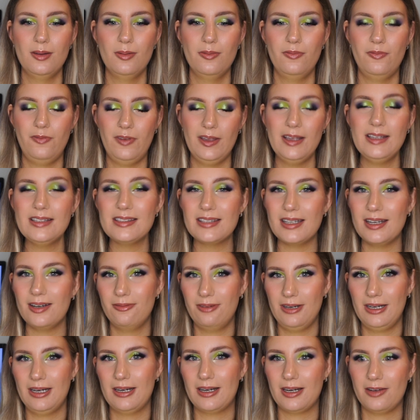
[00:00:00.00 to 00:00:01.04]
things that I
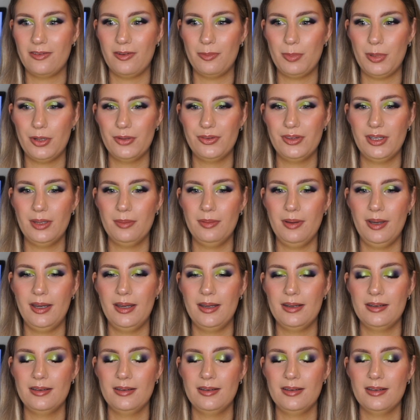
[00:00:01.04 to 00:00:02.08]
really love about them,
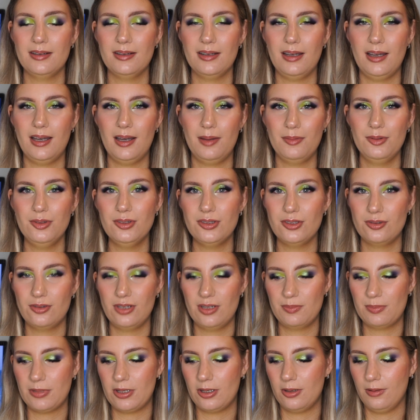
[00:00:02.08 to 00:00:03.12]
and I'm used to
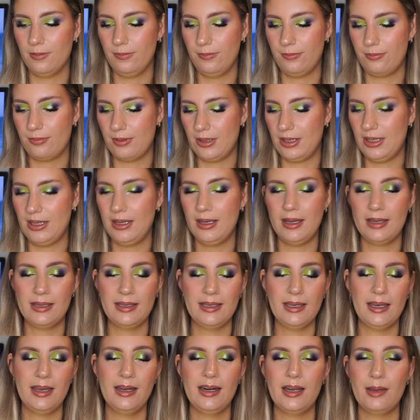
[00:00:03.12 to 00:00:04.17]
intrigued by all 3.
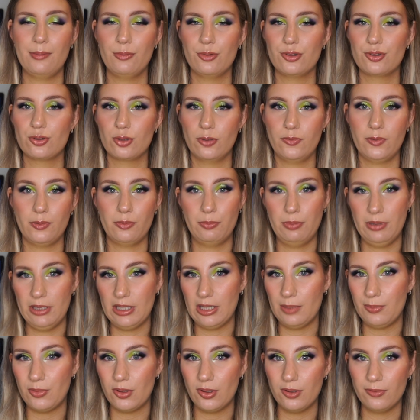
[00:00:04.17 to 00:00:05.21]
Again, I'm not sure if I would pick
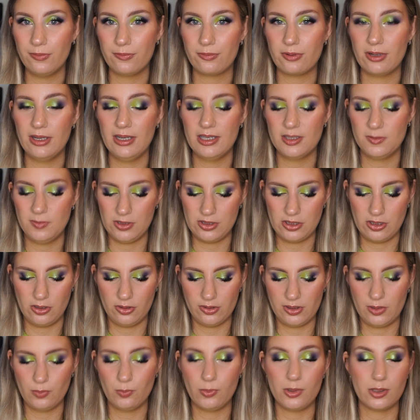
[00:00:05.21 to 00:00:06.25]
up all 3, especially
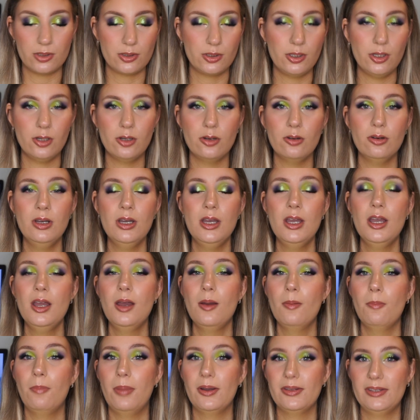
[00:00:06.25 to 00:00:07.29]
not in one go,
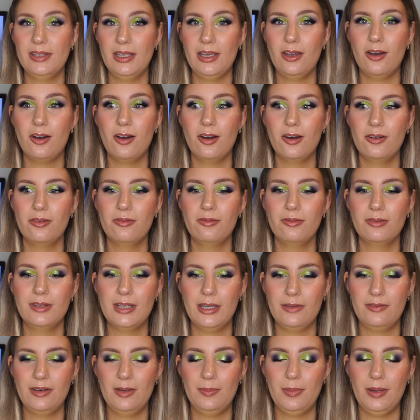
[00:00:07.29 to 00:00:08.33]
but they are
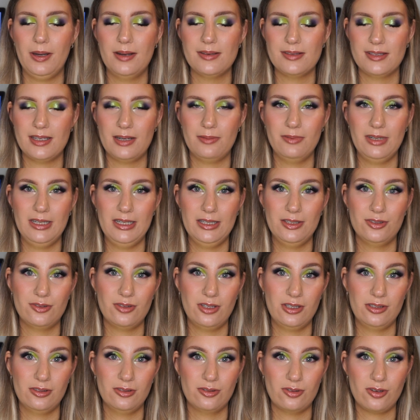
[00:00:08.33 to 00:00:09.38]
definitely palettes that I'm really
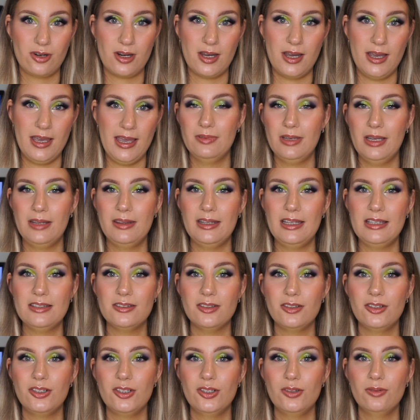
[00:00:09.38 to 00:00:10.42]
intrigued to try. And these
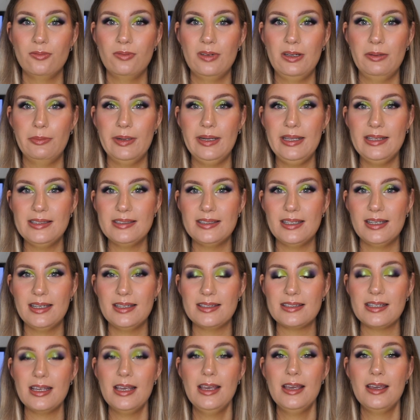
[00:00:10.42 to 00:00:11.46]
are new
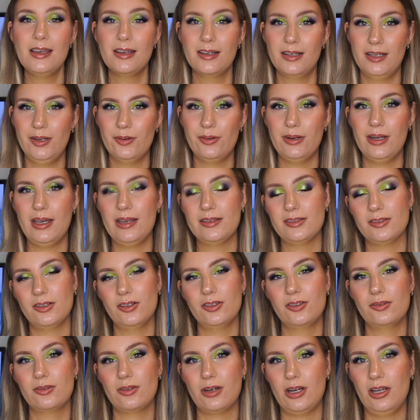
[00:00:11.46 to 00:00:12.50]
re-releases. Cleona has
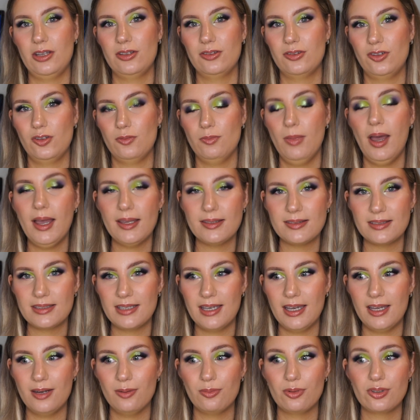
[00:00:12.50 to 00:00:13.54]
started trying to do mattes
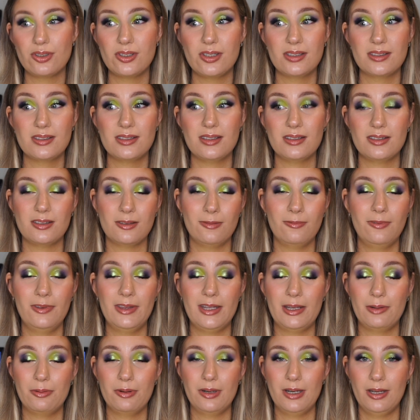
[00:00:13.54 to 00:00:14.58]
again, which is something that
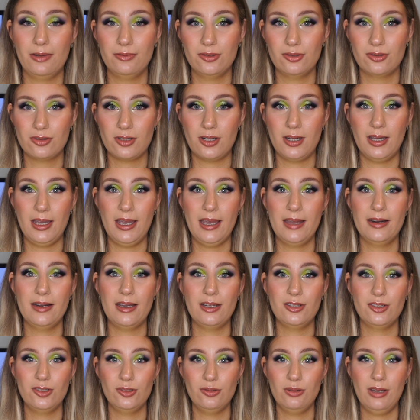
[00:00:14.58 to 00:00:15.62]
I would love to try. And I
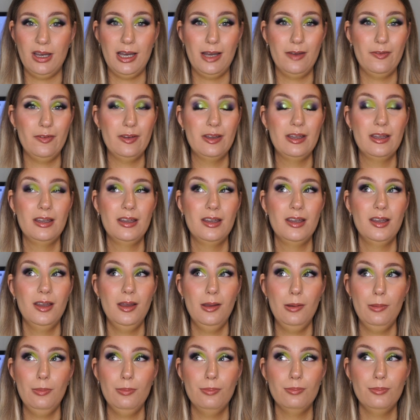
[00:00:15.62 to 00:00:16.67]
do have
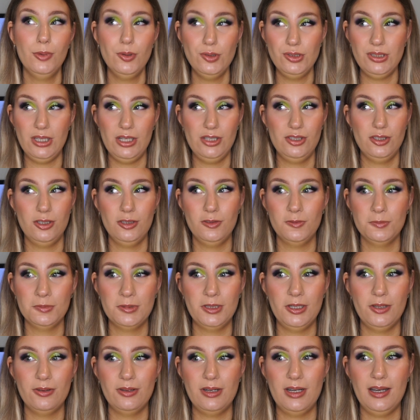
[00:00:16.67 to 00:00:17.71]
most eyeshadows from
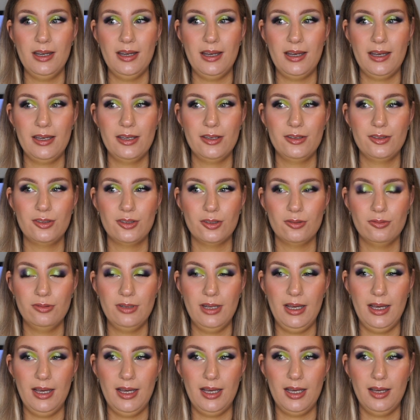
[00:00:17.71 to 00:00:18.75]
Cleona. I don't
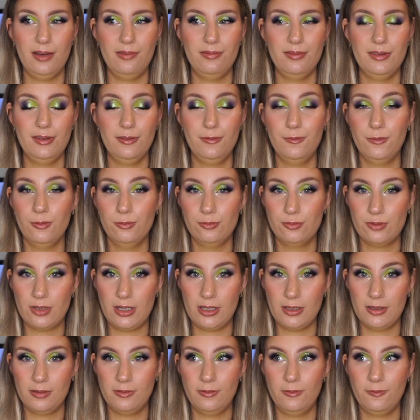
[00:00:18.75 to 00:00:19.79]
have the full
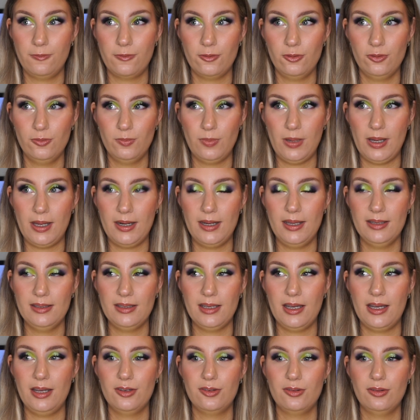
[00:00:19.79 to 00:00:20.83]
Dragon Fruit palette.
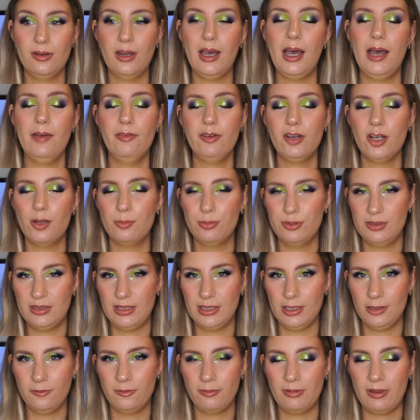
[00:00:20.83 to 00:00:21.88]
I have a couple
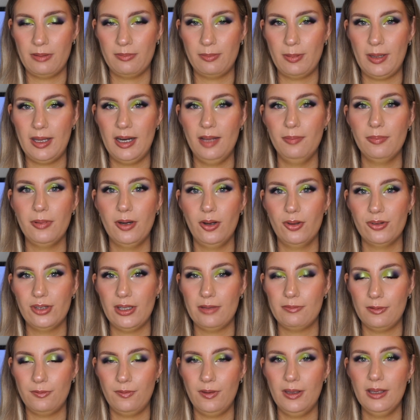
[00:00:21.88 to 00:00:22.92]
singles from that palette, but not
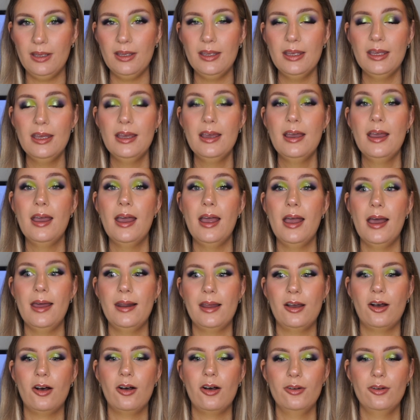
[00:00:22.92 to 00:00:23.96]
everything. And
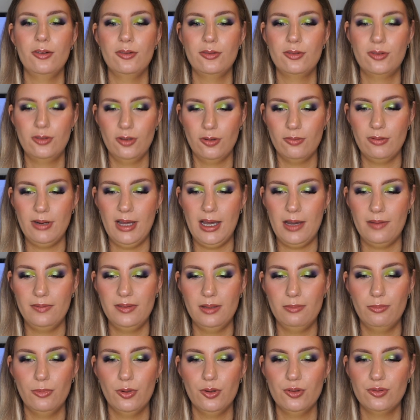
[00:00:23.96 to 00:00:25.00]
I don't have the
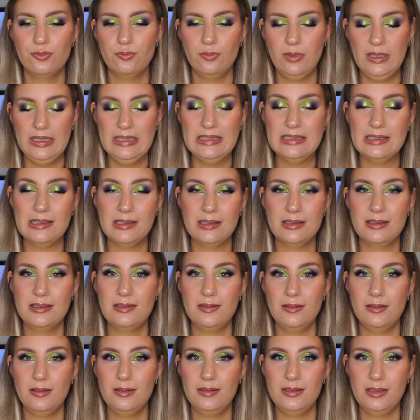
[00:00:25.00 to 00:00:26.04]
most recent
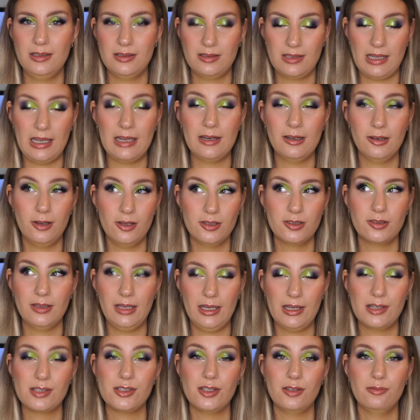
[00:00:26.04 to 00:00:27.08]
Stained Glass
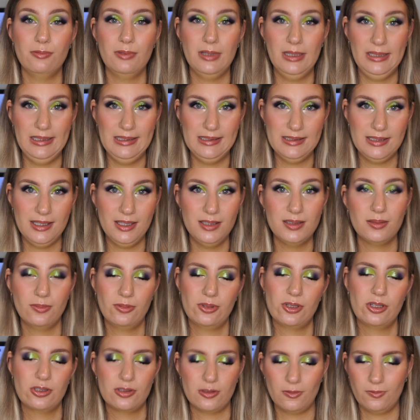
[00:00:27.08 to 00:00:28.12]
Collection releases,
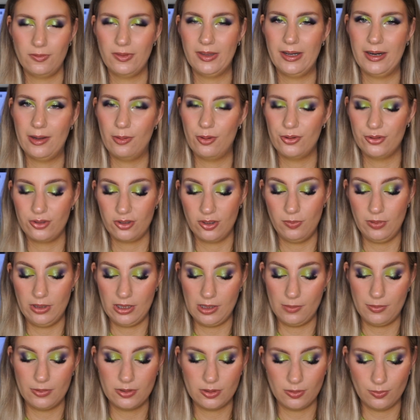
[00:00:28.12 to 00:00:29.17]
which is something that I'm also going to pick
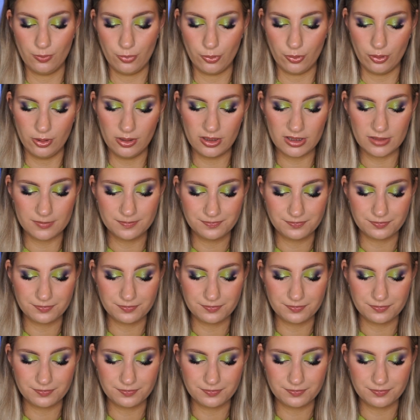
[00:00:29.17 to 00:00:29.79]
up at some point.